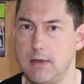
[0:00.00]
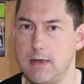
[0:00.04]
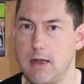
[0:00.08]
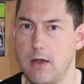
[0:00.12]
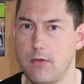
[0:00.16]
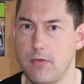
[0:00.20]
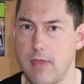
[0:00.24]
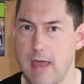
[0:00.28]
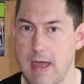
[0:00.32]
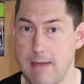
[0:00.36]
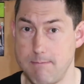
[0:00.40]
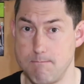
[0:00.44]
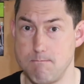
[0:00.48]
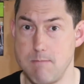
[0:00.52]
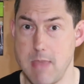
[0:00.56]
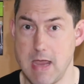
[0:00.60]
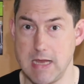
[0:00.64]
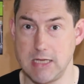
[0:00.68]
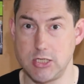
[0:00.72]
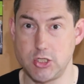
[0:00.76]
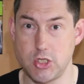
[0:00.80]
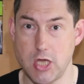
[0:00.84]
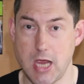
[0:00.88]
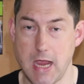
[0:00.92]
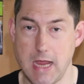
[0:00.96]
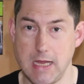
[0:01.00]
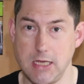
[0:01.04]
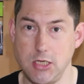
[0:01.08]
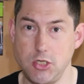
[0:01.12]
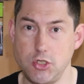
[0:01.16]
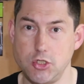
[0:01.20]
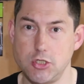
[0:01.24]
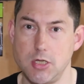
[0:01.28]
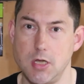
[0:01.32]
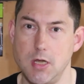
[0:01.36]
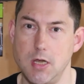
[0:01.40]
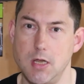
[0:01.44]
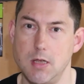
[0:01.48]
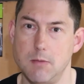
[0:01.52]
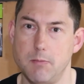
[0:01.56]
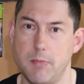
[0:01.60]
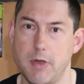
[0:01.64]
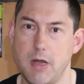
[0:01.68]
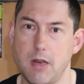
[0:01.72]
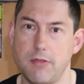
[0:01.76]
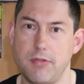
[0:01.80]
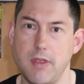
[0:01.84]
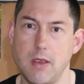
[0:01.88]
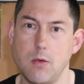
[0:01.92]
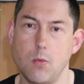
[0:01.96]
Now, that may change,
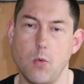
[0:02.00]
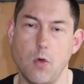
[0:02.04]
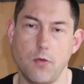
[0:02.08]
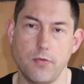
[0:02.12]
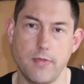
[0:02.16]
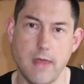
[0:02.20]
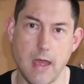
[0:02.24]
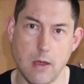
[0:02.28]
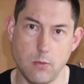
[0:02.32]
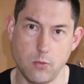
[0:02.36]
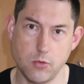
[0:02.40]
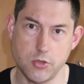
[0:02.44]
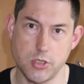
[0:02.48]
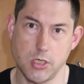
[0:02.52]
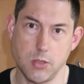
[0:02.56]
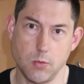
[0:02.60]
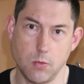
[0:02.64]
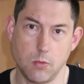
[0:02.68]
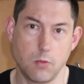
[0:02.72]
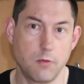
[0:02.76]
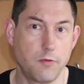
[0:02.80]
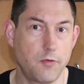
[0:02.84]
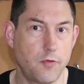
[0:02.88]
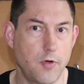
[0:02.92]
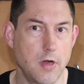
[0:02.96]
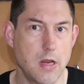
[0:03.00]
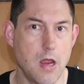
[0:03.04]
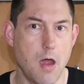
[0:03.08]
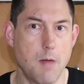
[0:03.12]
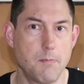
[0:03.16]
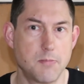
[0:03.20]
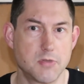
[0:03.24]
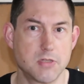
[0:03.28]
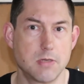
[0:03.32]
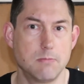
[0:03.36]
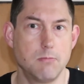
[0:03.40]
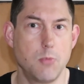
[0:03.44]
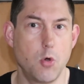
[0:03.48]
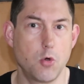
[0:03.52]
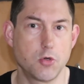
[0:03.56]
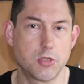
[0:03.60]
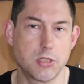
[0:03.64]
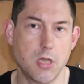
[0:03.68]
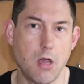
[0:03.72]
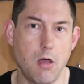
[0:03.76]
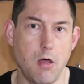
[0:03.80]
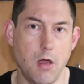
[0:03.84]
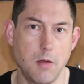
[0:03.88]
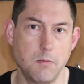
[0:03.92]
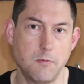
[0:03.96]
but I think what that will do will free up some more
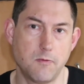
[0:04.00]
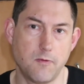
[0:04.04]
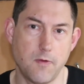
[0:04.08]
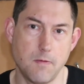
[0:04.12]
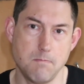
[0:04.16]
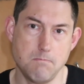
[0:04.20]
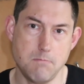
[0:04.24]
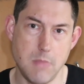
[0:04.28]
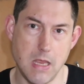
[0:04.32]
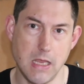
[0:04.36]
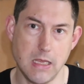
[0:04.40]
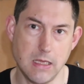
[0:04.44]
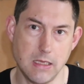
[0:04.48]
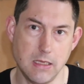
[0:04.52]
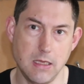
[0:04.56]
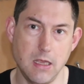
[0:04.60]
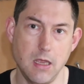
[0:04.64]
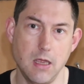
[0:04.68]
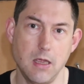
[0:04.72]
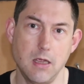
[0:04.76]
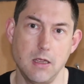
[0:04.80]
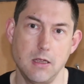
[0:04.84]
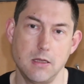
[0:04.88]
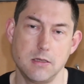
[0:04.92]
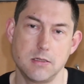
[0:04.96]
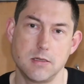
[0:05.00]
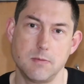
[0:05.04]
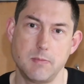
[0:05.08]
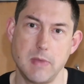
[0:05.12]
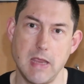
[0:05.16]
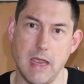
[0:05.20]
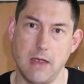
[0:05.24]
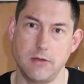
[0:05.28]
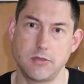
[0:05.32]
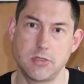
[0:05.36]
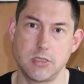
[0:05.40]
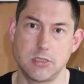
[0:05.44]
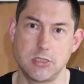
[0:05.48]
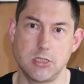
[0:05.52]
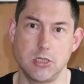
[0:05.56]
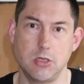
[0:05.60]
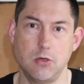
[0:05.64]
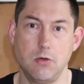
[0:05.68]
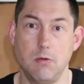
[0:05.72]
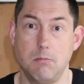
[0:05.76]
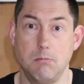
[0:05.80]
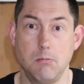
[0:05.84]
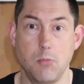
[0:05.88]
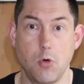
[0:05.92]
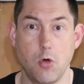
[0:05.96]
time for me to be able to
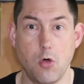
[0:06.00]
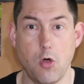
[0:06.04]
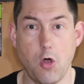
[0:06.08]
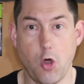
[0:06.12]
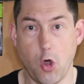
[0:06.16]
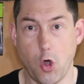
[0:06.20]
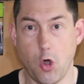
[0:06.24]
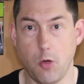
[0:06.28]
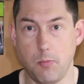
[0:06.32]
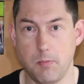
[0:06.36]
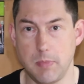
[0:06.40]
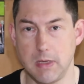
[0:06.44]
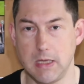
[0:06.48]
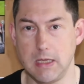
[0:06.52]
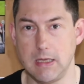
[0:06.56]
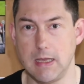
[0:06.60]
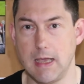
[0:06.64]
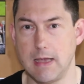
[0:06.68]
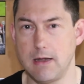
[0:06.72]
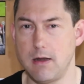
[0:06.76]
do more hobby,